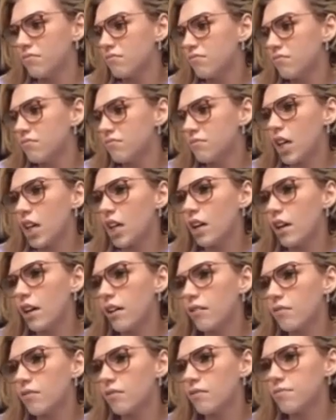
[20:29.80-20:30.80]
you
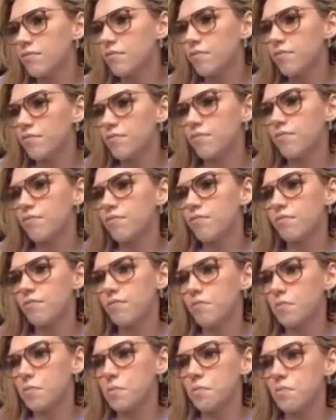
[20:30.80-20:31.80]
know,
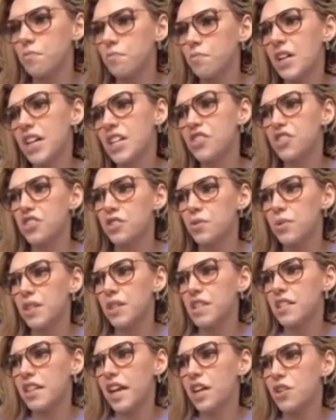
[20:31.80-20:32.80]
let's just
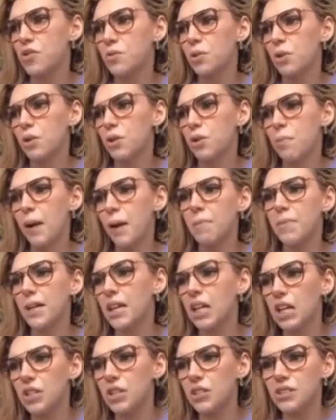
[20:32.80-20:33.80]
reschedule maybe
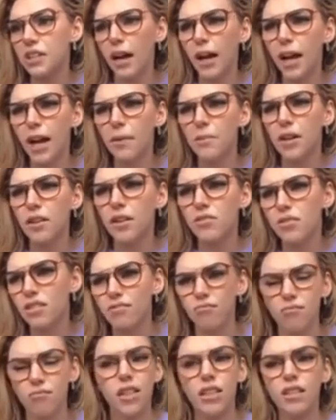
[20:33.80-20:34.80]
another time. And I was like,
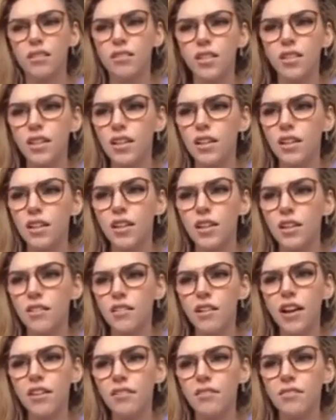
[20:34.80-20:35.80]
what?
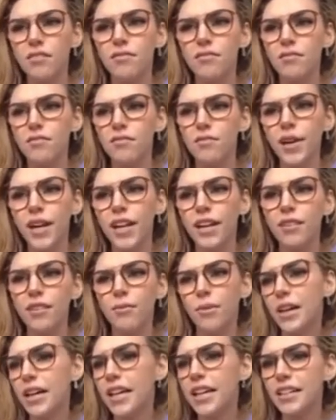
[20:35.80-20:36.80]
No, wait,
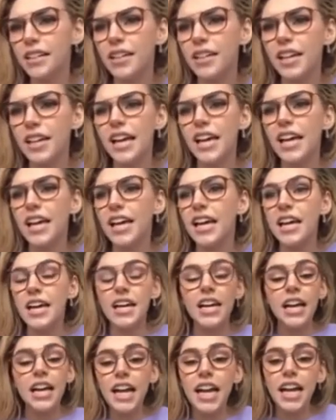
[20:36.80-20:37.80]
what?
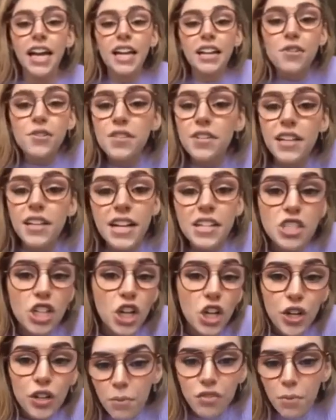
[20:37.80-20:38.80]
And that was the last I
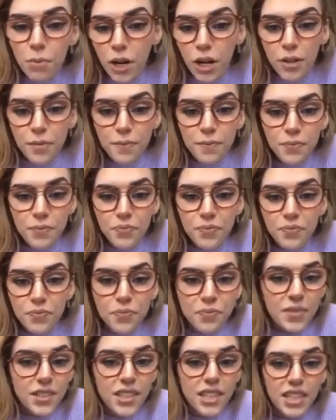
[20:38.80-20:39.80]
heard from her.
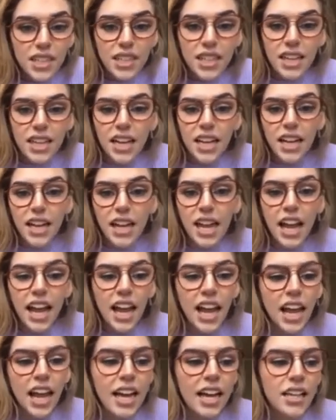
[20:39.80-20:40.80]
Oh.
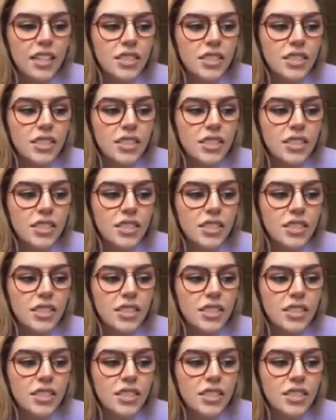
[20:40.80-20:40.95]
And